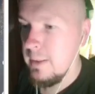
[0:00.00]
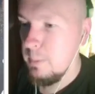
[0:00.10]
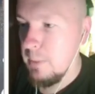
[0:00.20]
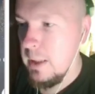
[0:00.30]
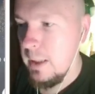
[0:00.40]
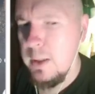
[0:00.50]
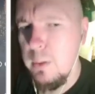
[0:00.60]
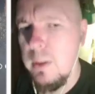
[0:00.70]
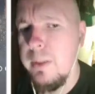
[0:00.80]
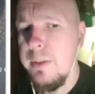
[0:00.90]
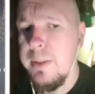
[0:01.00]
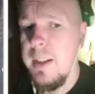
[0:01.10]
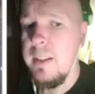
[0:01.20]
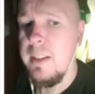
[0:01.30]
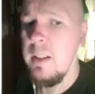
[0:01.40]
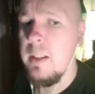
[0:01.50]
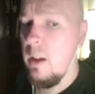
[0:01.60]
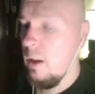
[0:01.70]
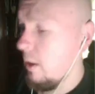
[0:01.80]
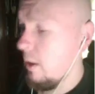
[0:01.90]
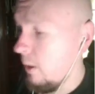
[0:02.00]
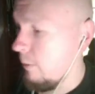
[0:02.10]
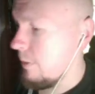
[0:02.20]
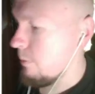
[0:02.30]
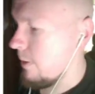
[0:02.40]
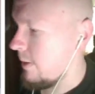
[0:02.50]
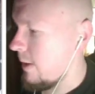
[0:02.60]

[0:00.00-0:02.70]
I don't understand all of it right now.